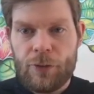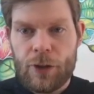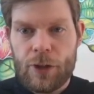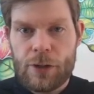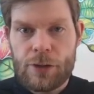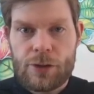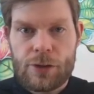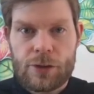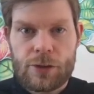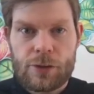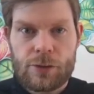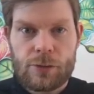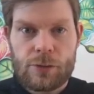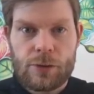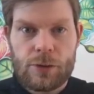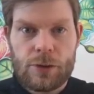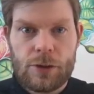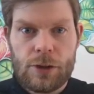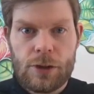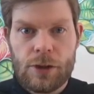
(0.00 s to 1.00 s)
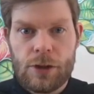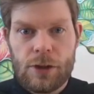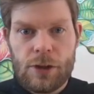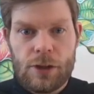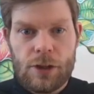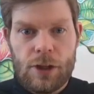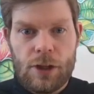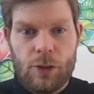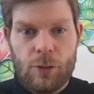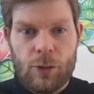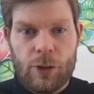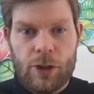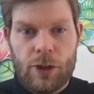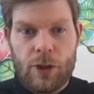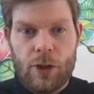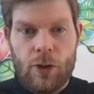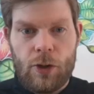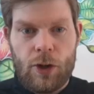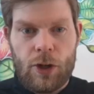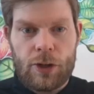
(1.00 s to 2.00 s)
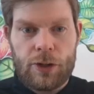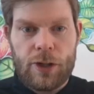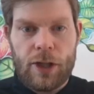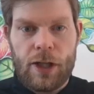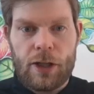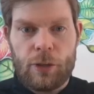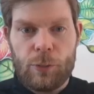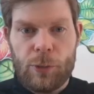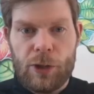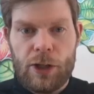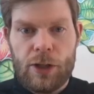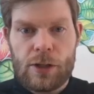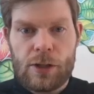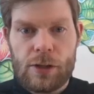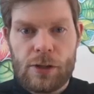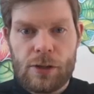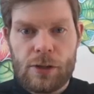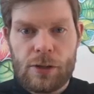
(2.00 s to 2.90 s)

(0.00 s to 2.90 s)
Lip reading: first? I wonder how hard that'll be.